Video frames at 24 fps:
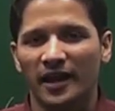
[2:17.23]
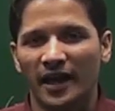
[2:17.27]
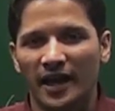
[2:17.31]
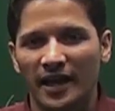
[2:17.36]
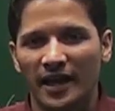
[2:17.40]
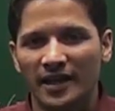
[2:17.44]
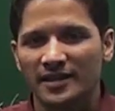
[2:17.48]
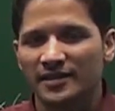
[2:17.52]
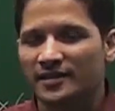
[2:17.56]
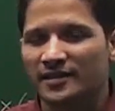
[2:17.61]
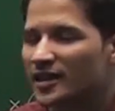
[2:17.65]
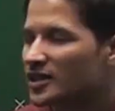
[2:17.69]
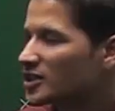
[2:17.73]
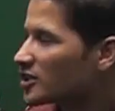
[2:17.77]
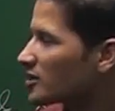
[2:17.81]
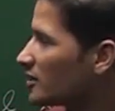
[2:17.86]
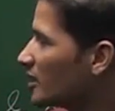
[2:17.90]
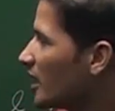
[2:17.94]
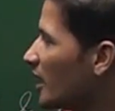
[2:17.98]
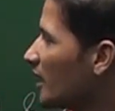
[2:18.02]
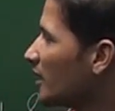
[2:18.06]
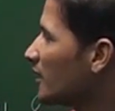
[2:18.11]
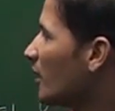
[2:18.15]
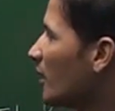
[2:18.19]
x such
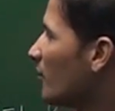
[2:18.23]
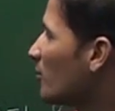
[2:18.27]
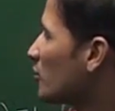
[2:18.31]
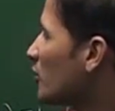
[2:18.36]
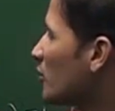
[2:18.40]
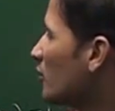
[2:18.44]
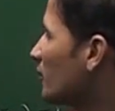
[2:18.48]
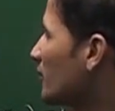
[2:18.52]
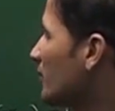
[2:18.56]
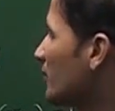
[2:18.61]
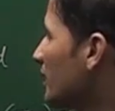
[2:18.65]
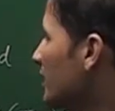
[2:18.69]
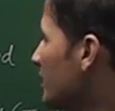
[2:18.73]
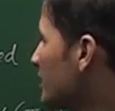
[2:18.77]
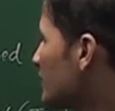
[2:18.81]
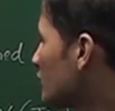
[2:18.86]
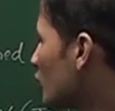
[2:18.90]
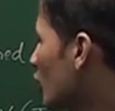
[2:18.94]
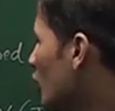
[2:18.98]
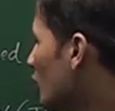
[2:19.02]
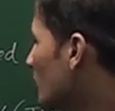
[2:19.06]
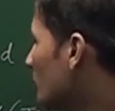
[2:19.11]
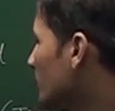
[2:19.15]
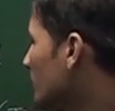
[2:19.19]
that number of tails
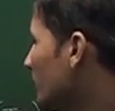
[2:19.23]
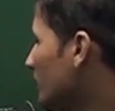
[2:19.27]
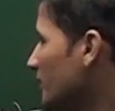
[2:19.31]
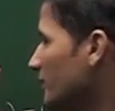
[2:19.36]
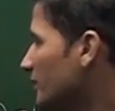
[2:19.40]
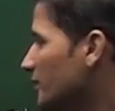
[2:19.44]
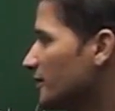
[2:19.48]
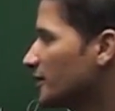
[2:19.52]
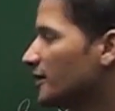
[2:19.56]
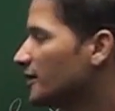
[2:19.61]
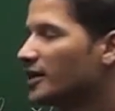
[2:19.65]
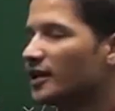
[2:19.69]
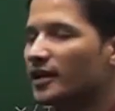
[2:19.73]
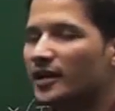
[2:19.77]
obtained.